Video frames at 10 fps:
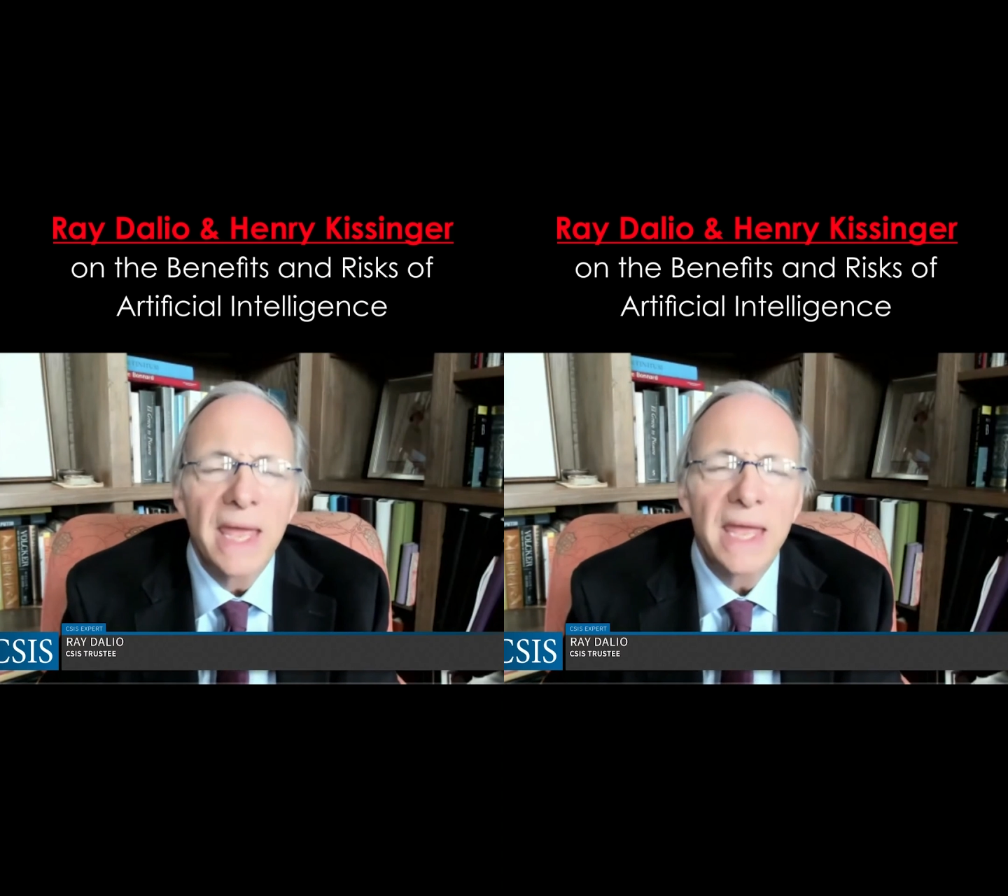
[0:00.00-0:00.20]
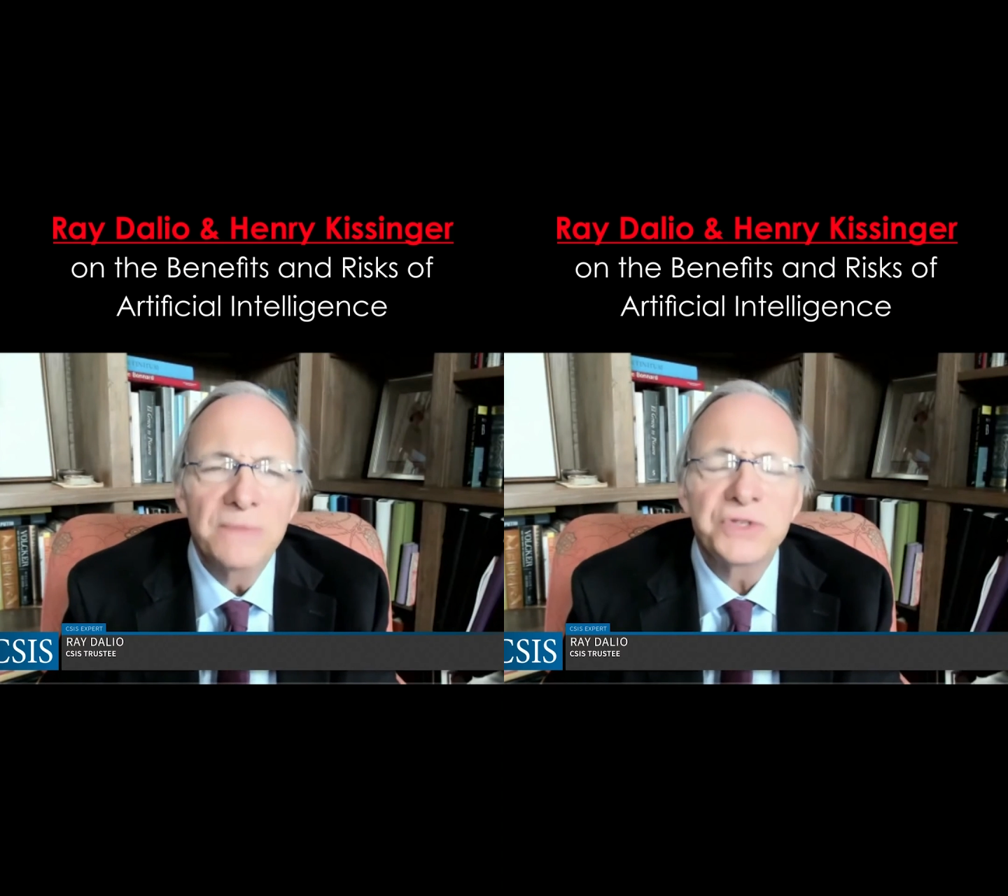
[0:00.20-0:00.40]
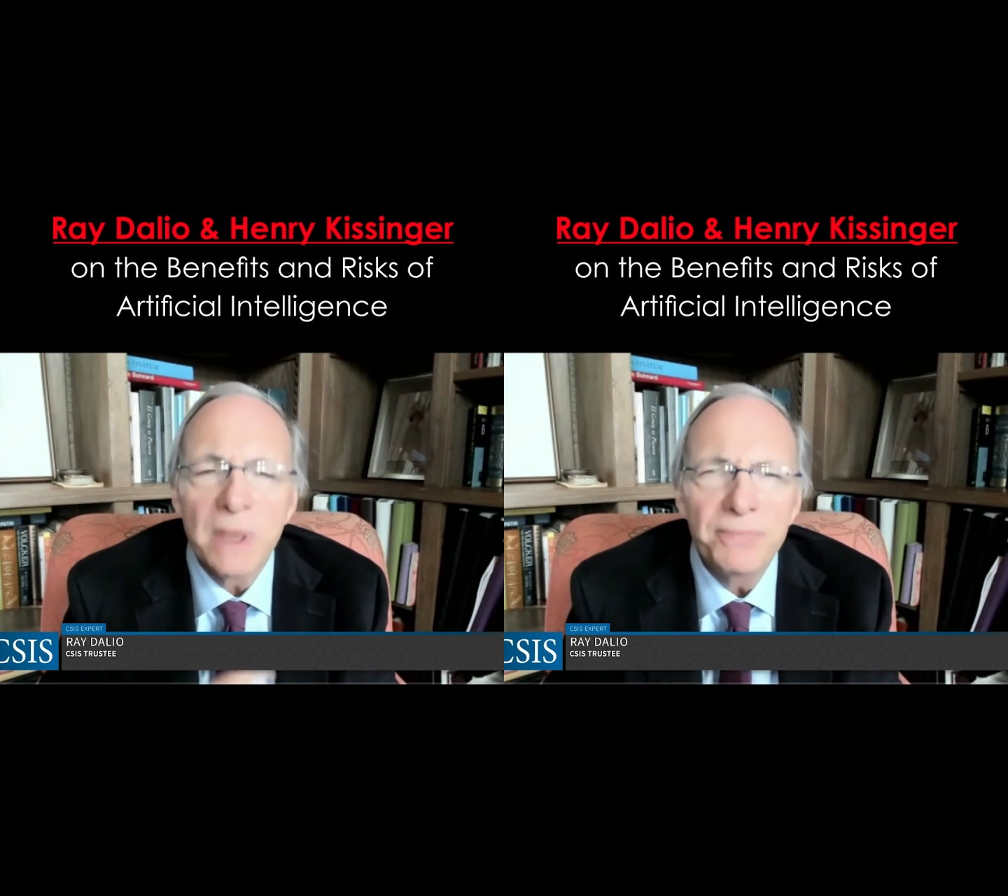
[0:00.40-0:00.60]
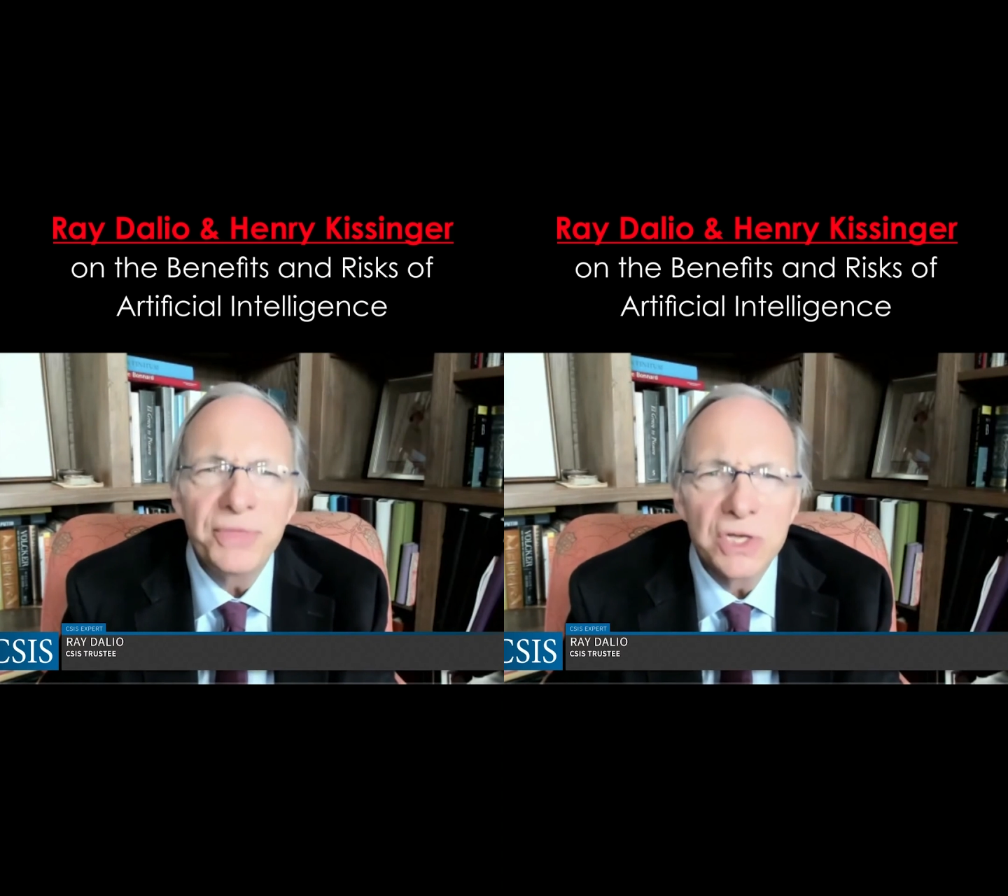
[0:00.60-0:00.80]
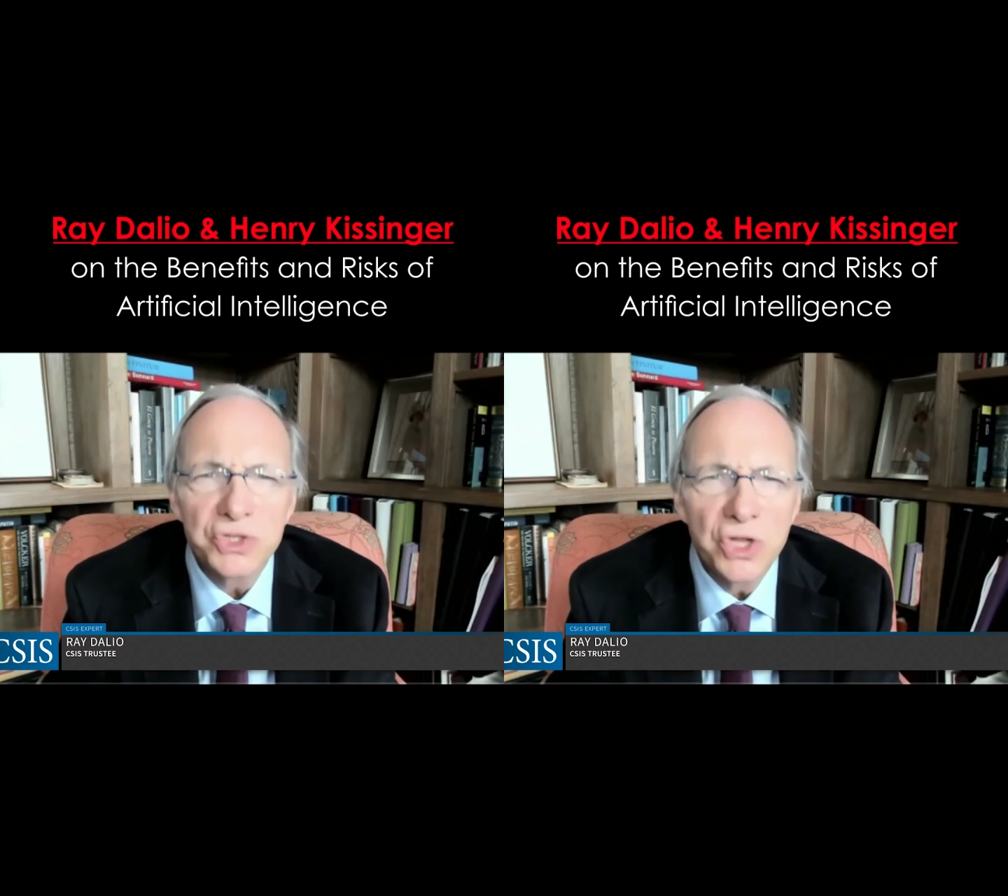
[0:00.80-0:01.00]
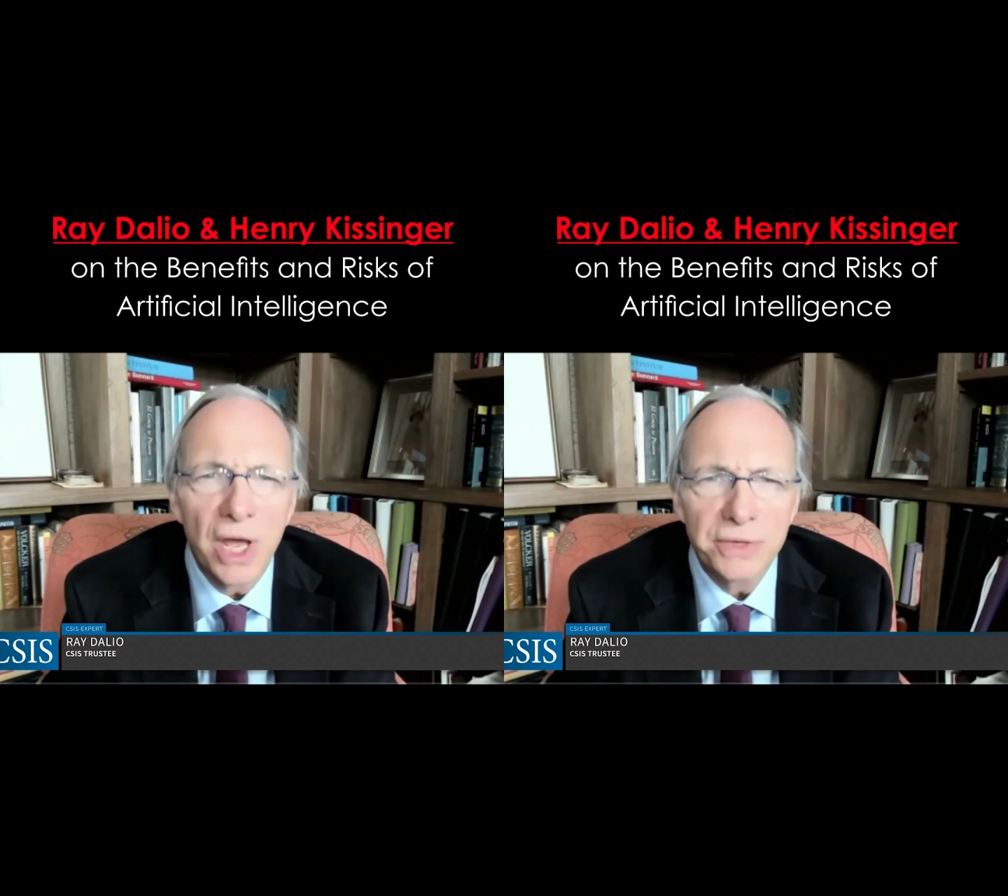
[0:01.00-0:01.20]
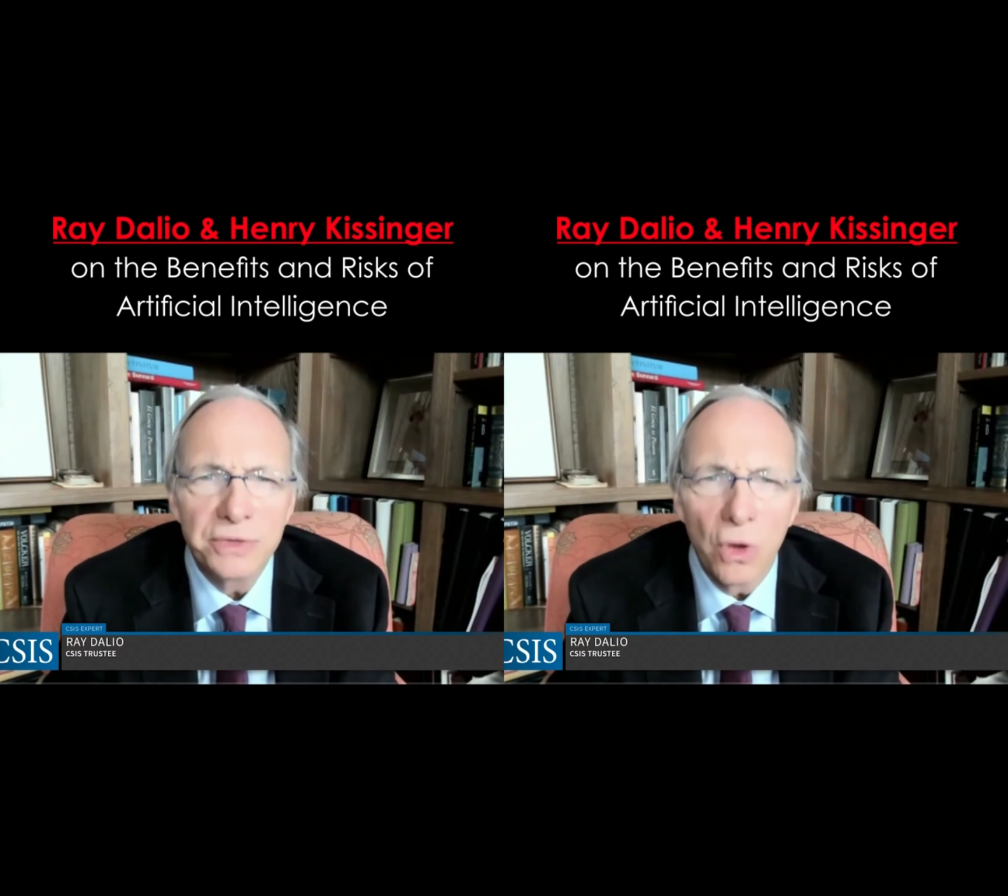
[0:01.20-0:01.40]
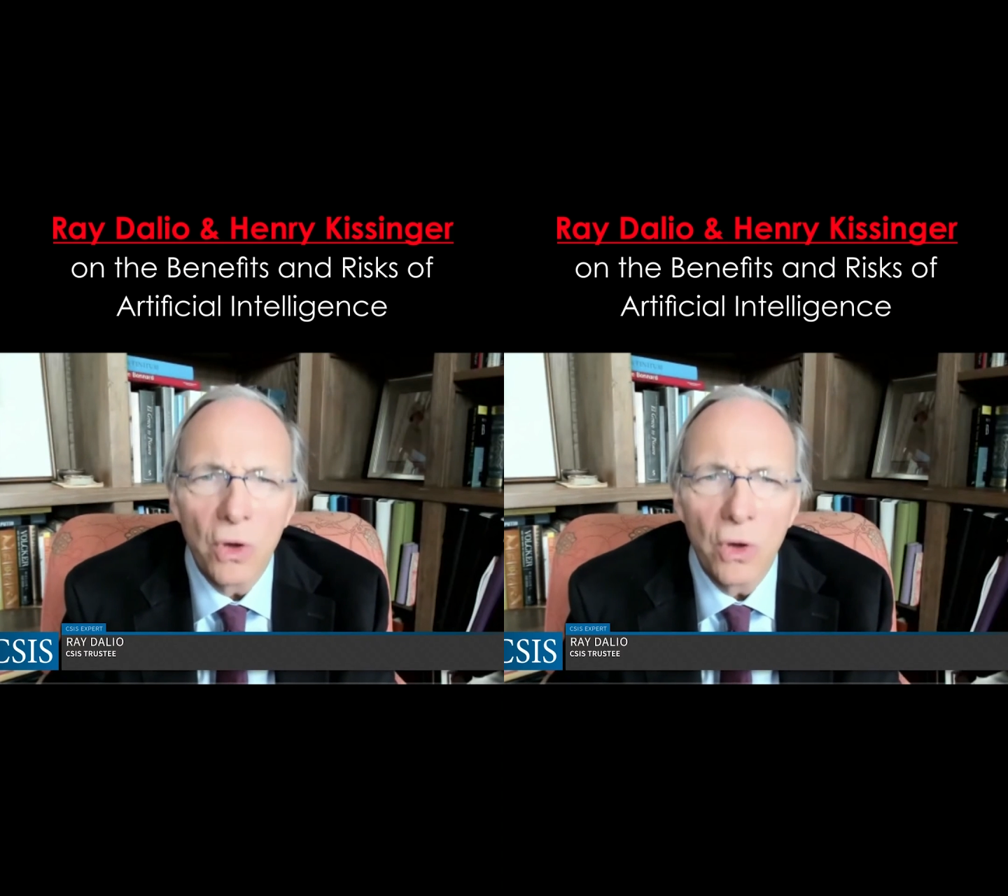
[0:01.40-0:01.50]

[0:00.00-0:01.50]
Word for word: if something is done